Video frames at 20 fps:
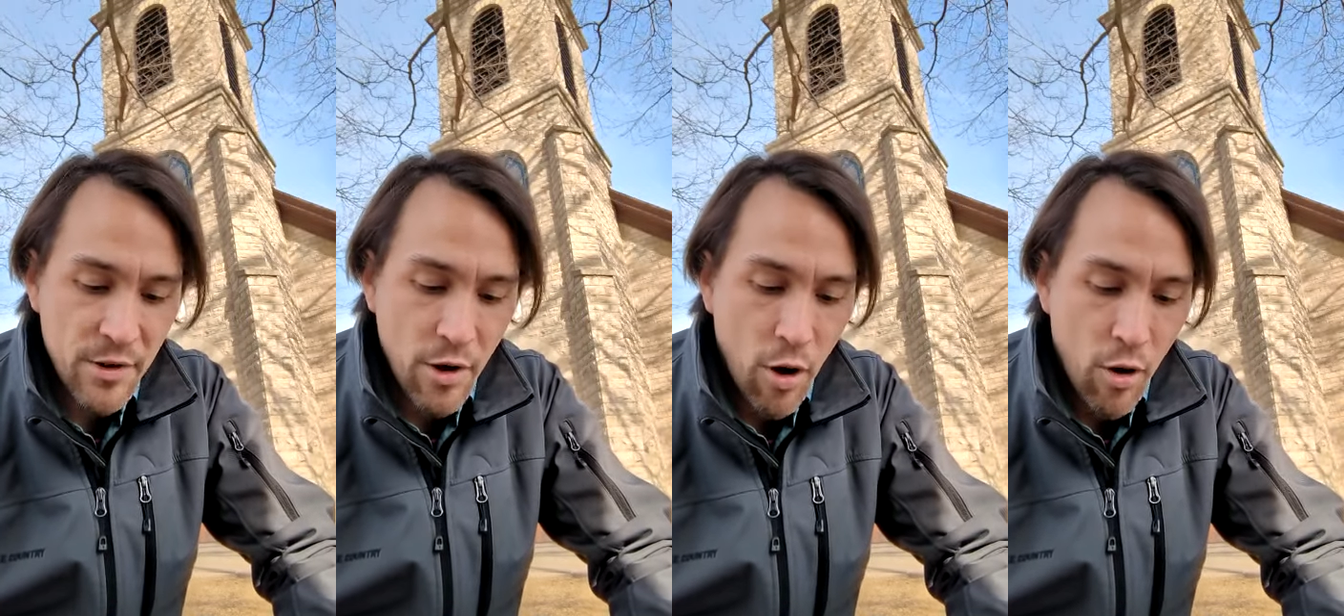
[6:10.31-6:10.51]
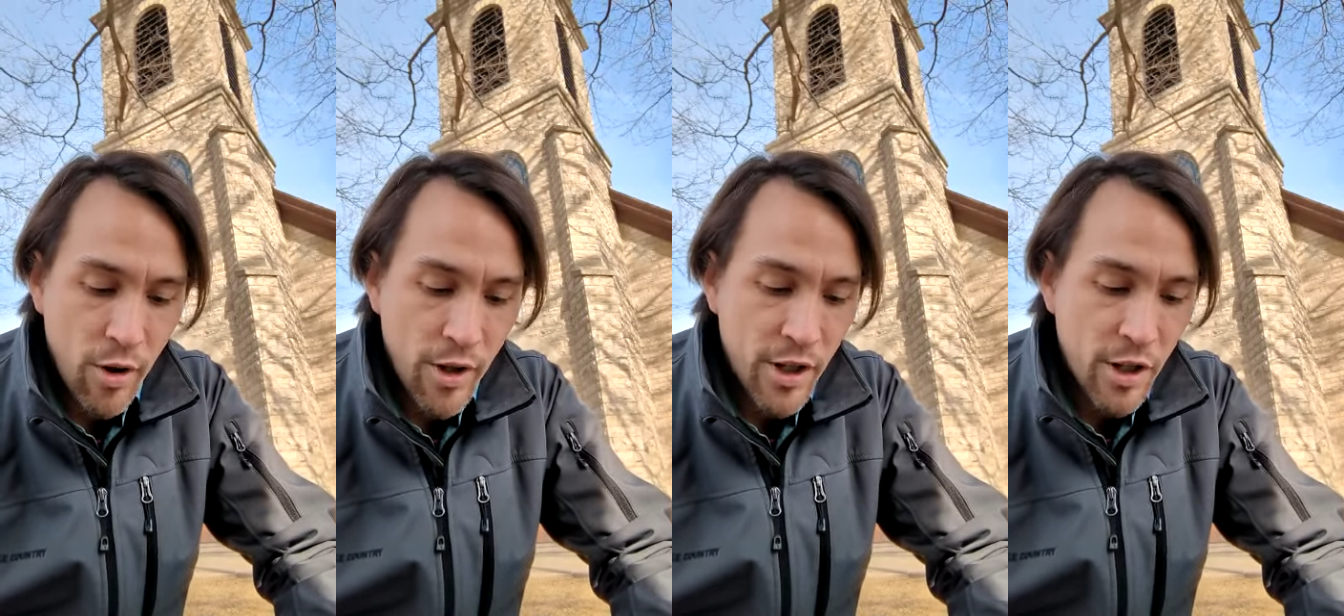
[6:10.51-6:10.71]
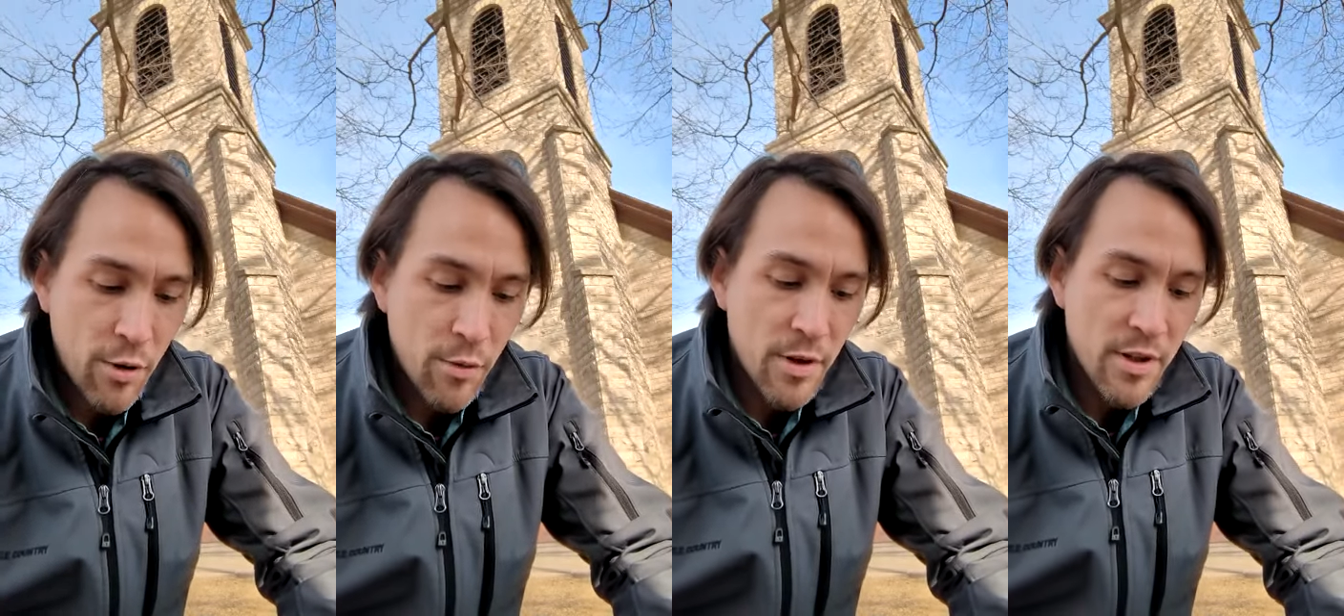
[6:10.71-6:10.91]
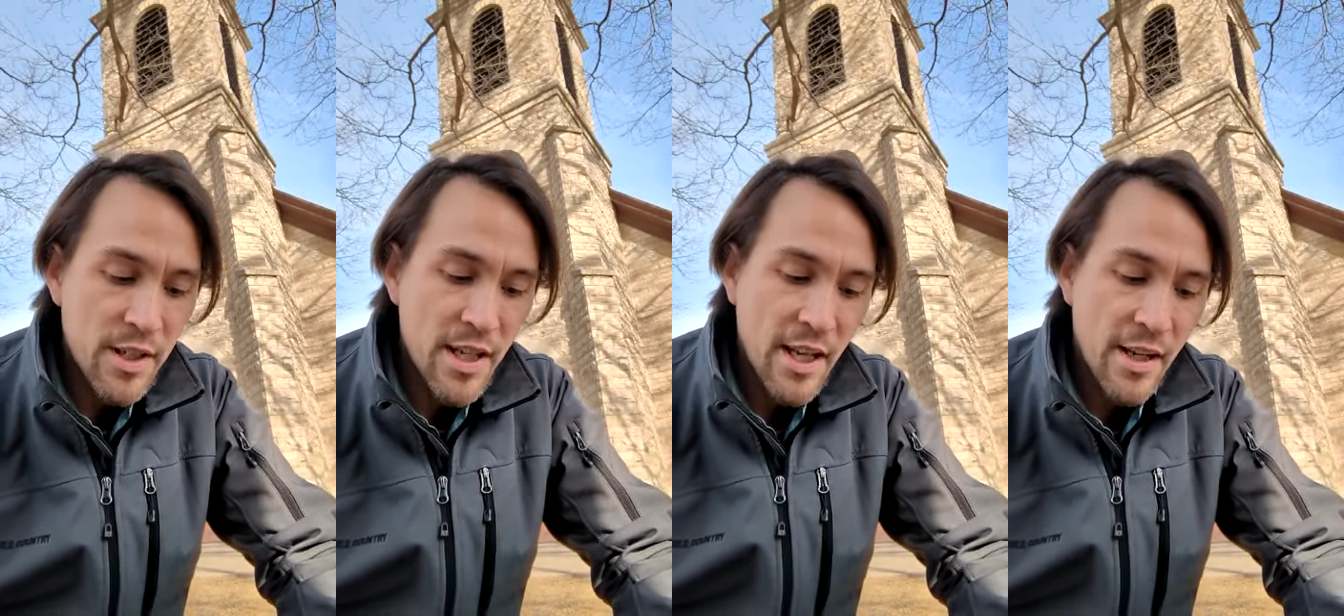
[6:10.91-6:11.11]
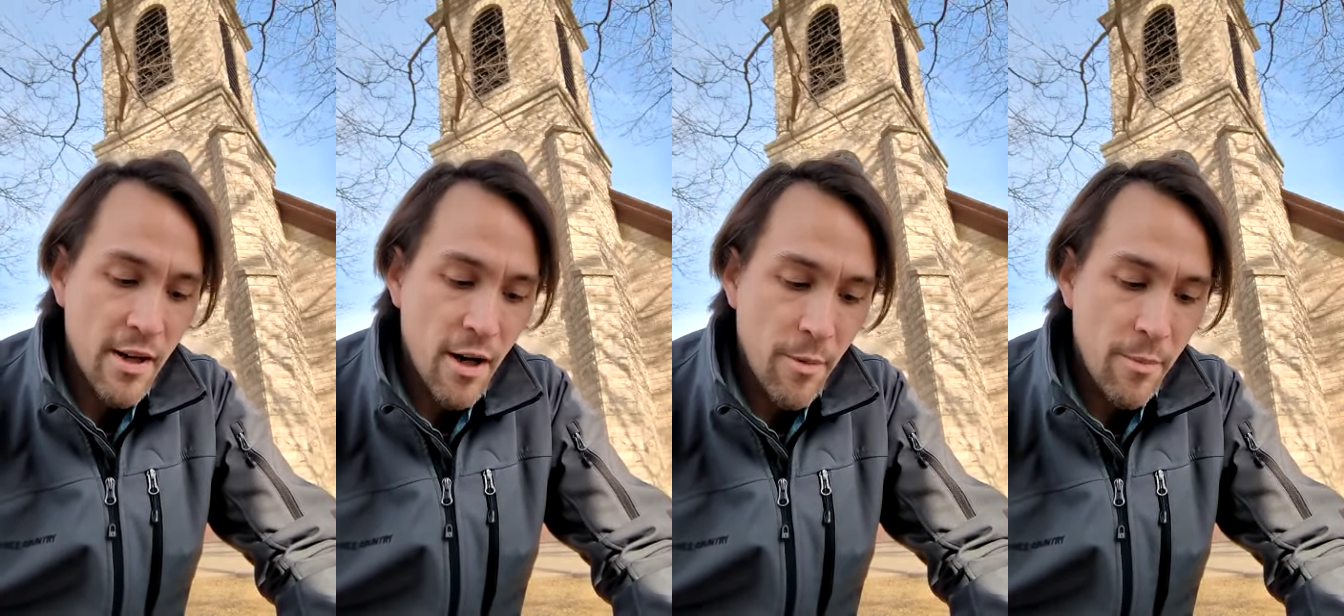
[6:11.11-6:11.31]
calling you to
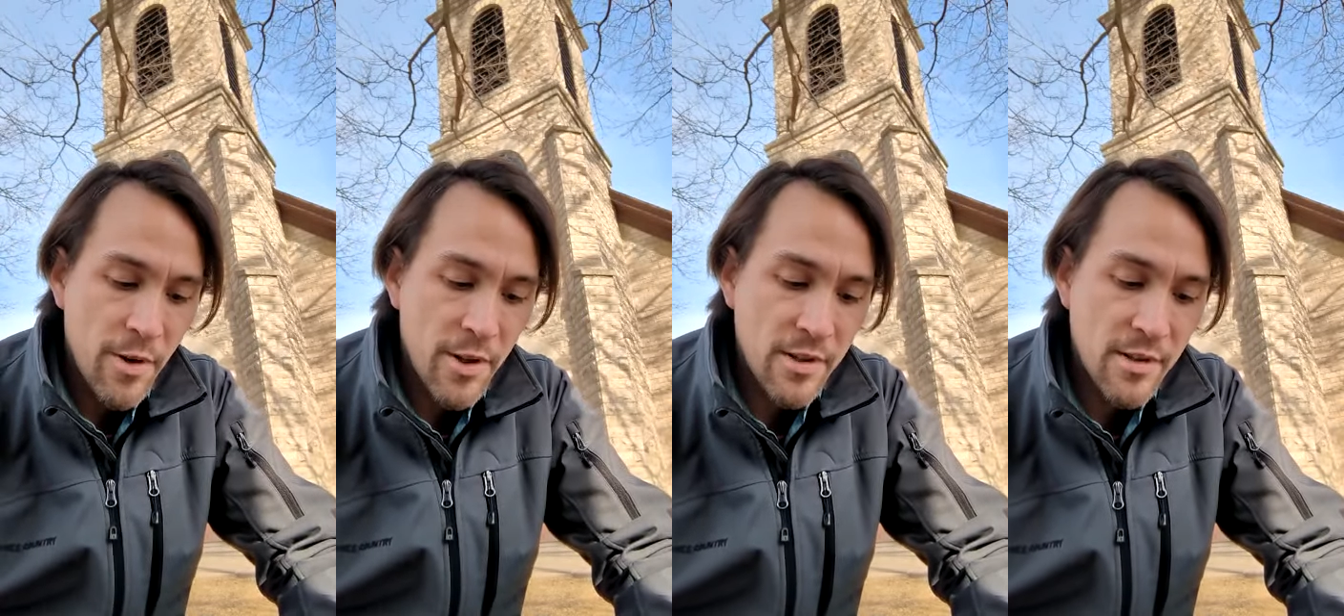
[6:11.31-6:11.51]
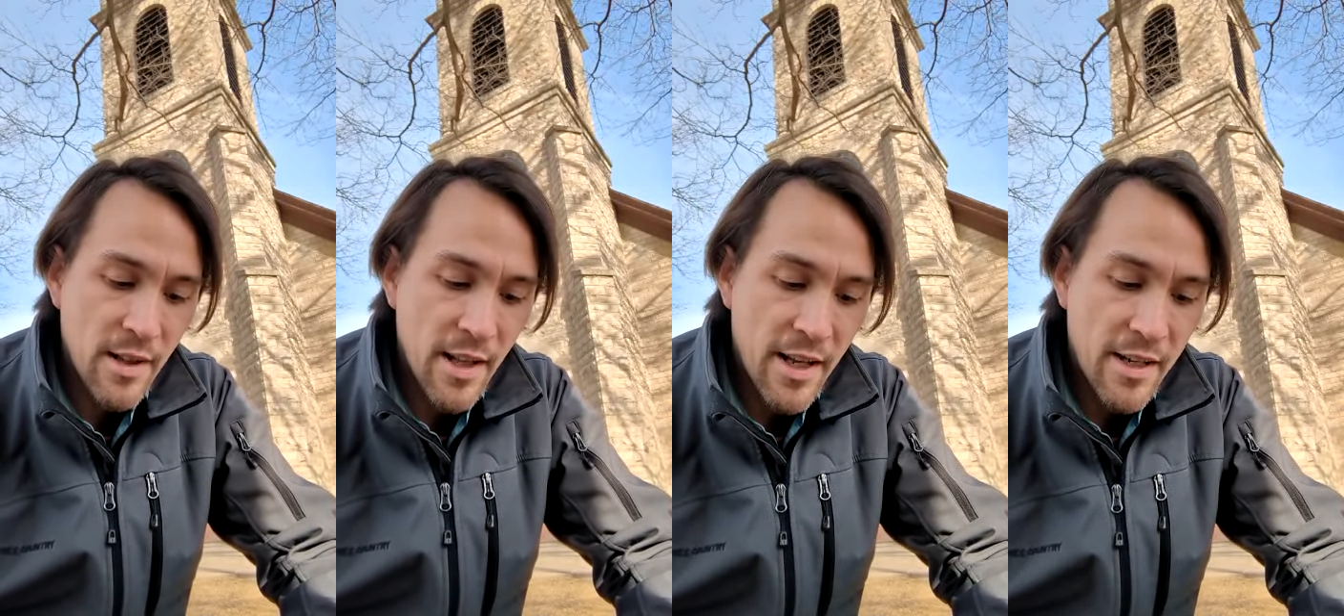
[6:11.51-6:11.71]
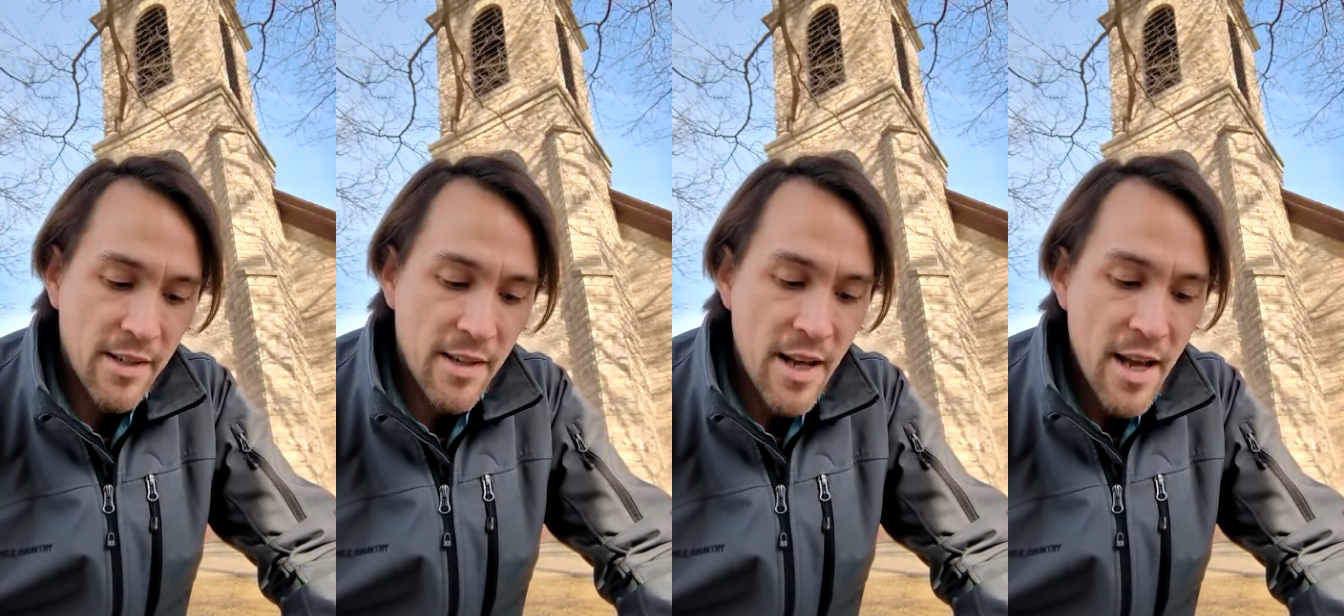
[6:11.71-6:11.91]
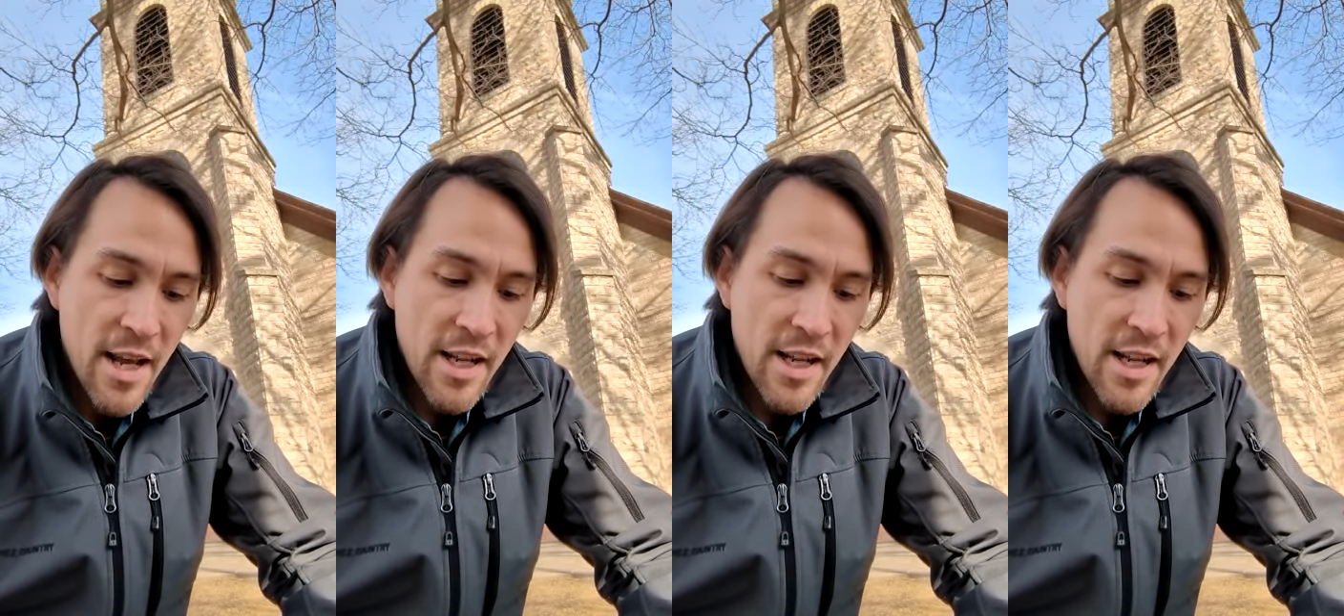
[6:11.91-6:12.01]
take up this Lent